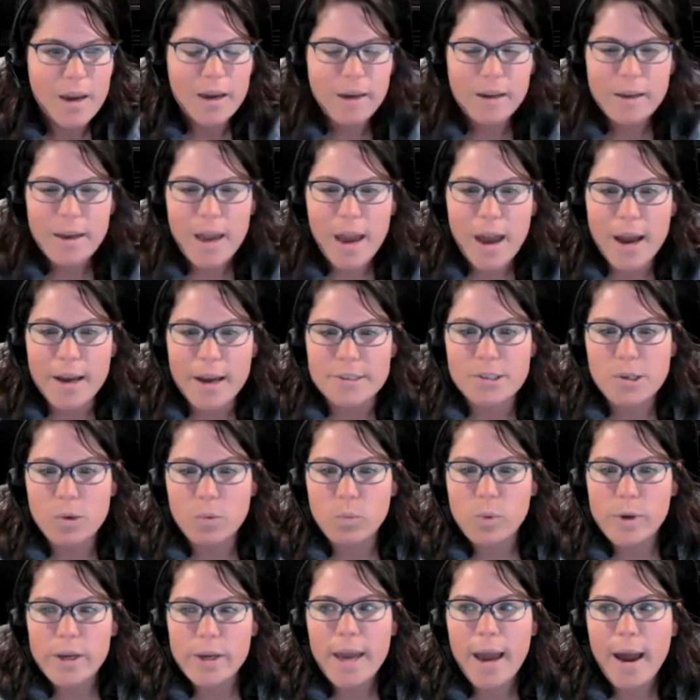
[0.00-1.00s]
Yeah, so
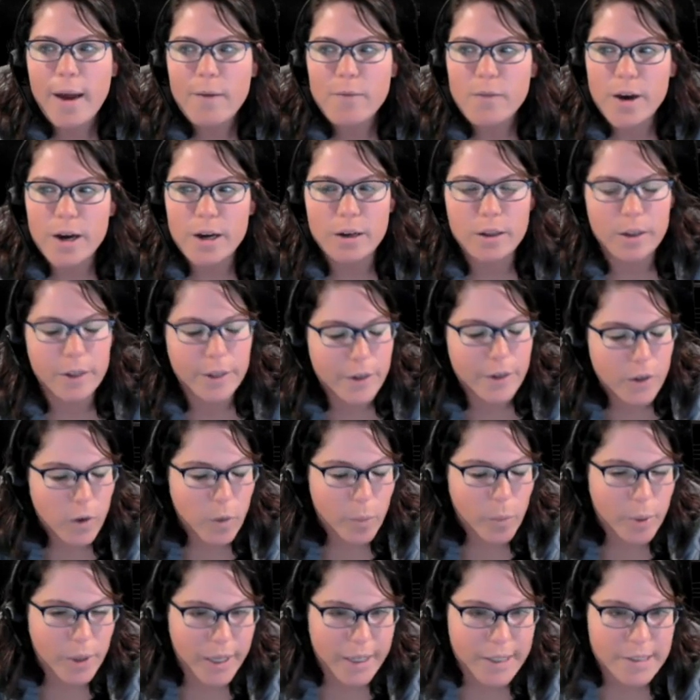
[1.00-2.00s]
we have a clinical
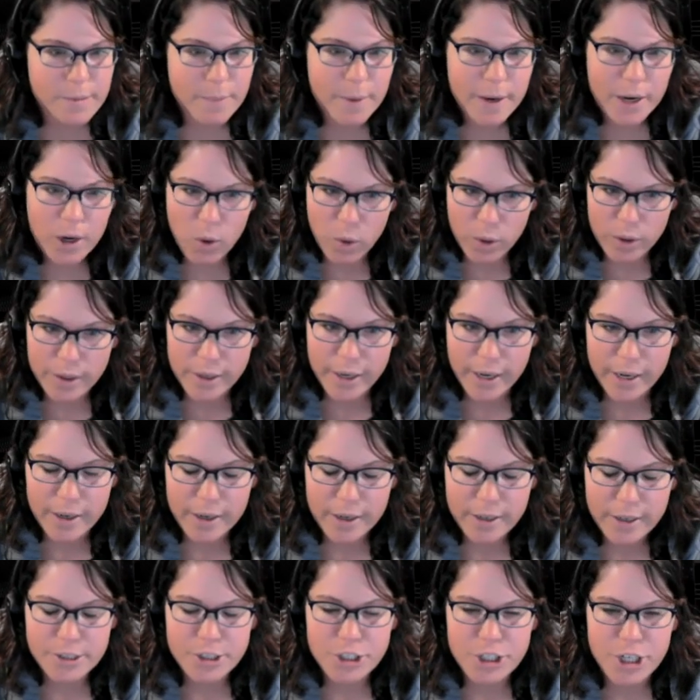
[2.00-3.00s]
placement
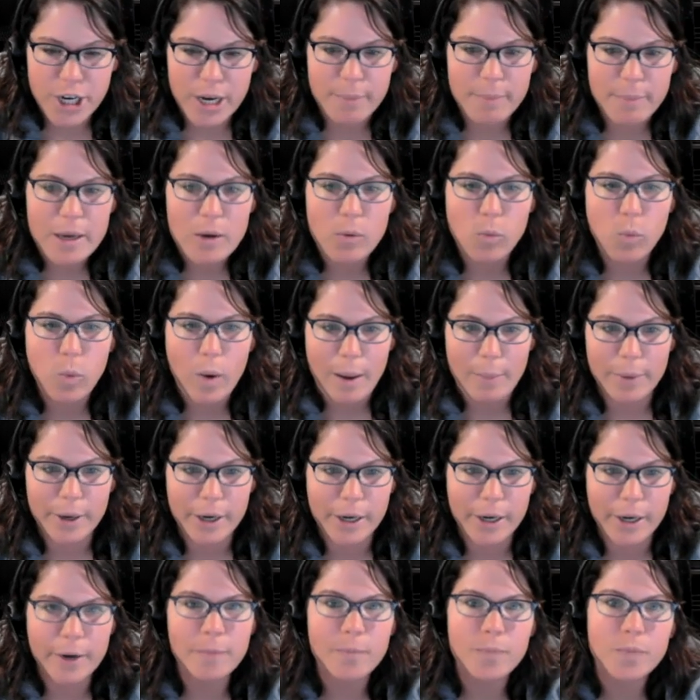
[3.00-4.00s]
coordinator, Jamie
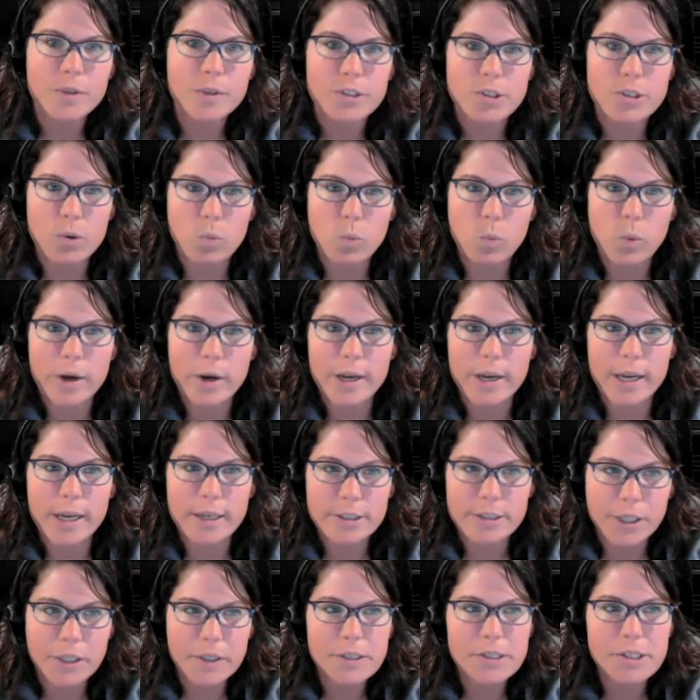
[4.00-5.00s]
Weber. So when
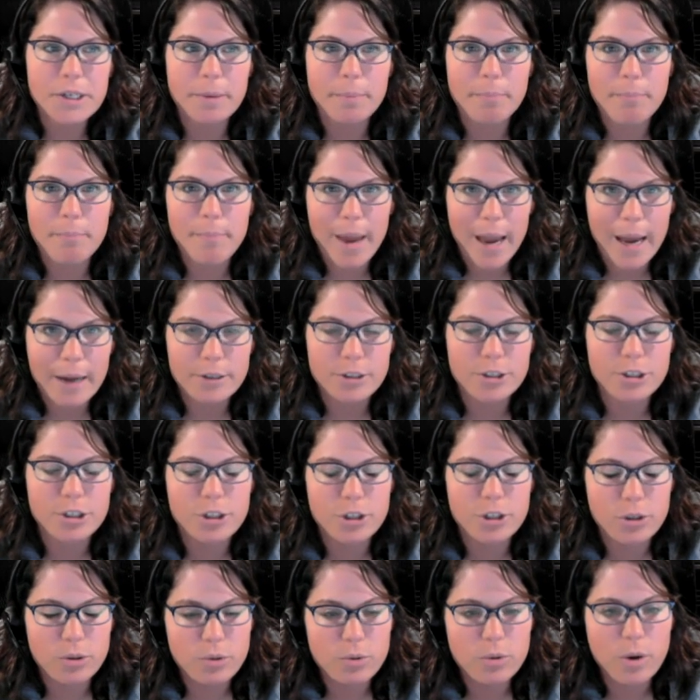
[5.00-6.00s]
interns are matched
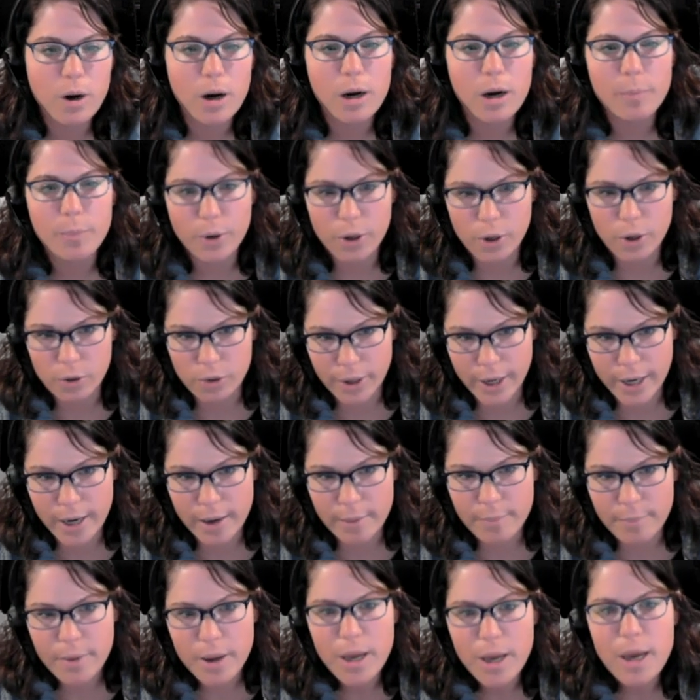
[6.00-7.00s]
to our
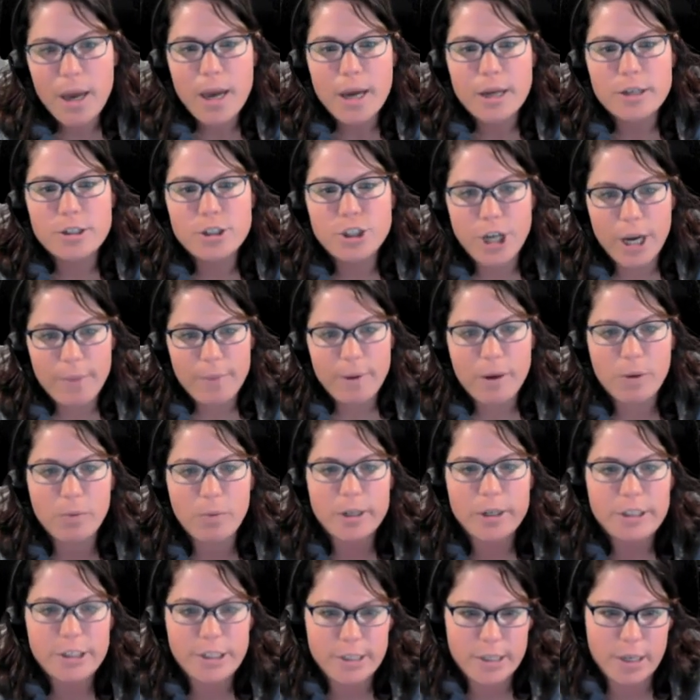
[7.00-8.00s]
program, Jamie
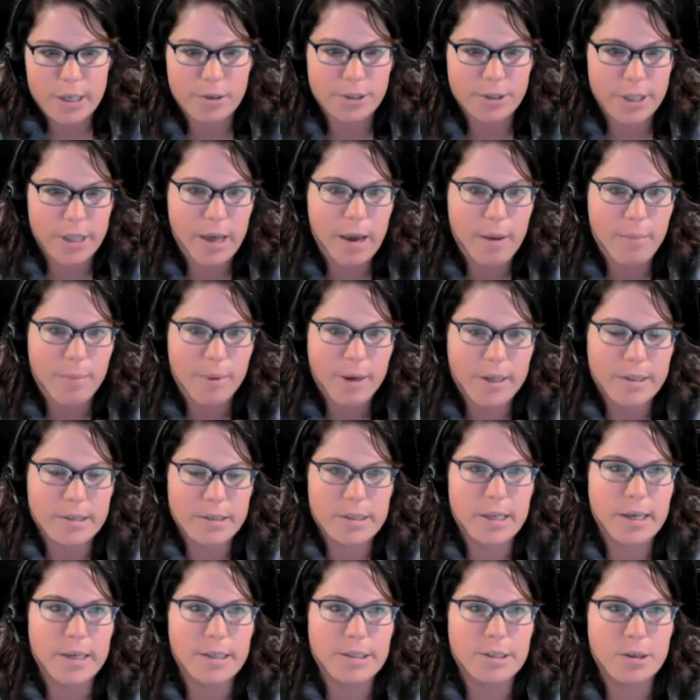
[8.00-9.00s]
reaches out to them and
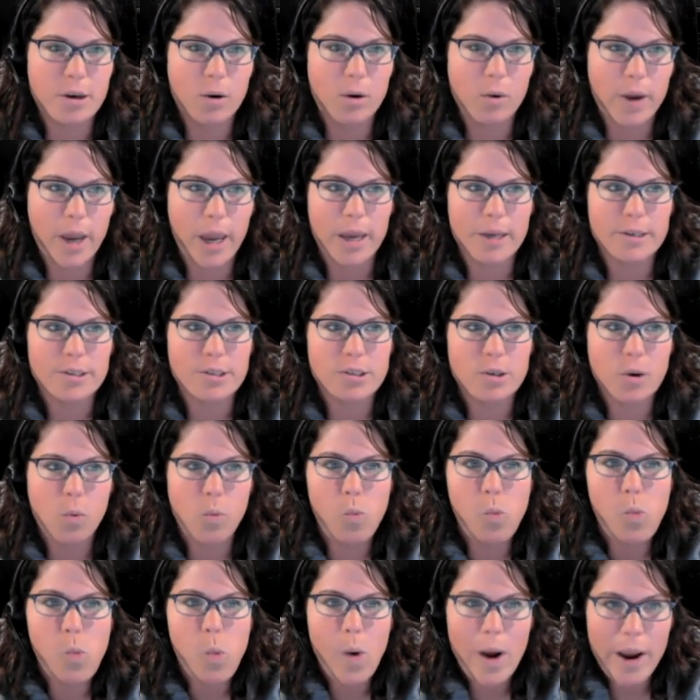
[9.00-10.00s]
says, okay, so
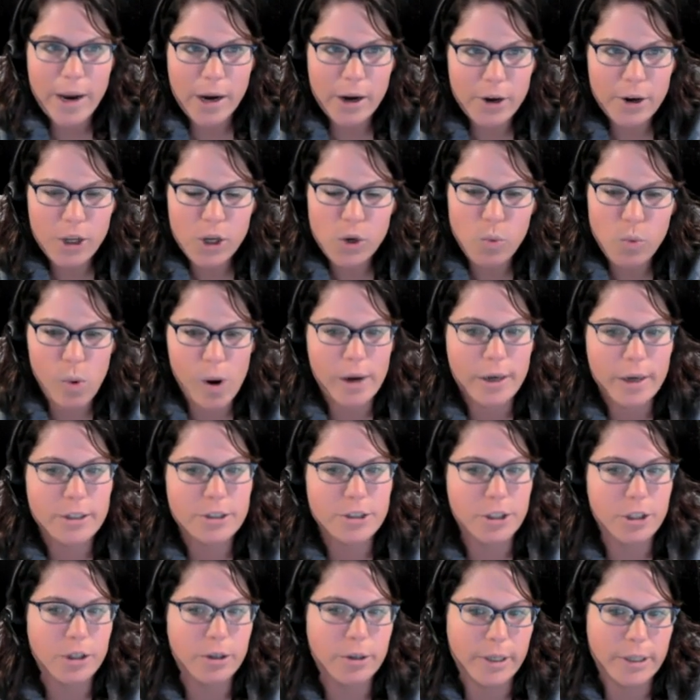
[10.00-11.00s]
where do you want to
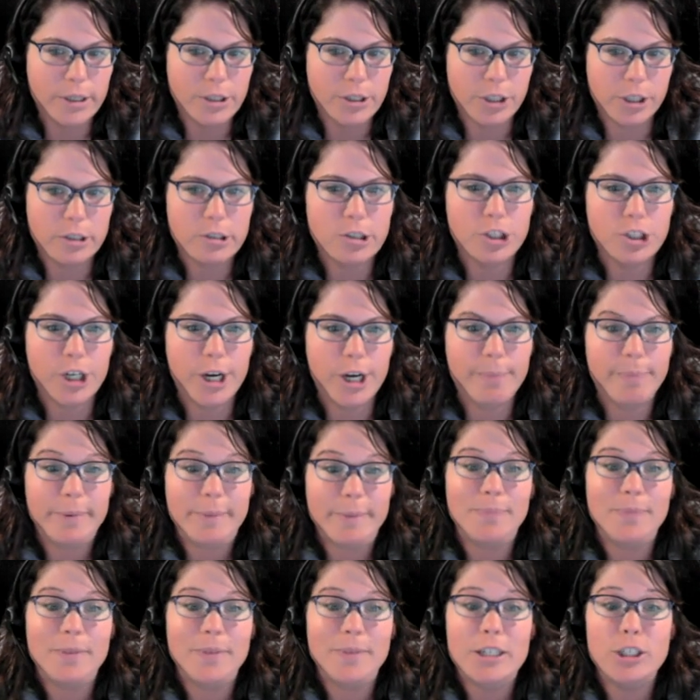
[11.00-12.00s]
do your internship
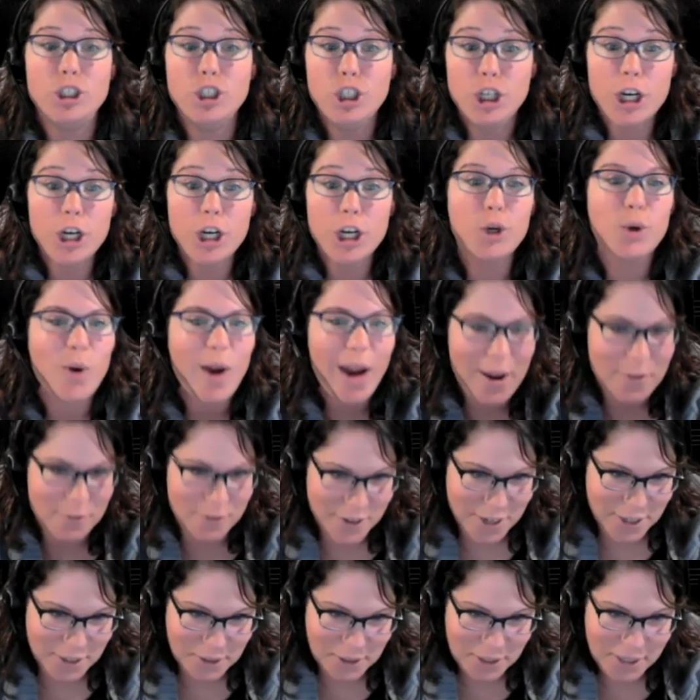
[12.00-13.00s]

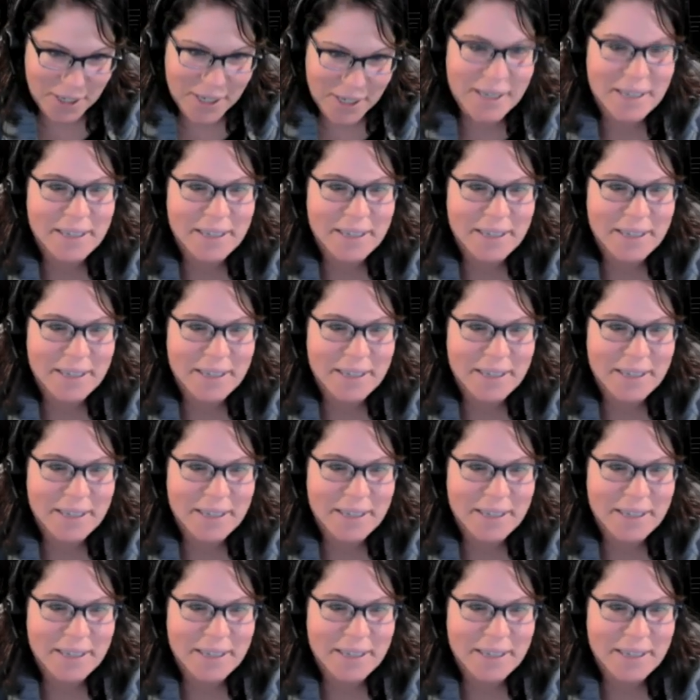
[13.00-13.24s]
geographically?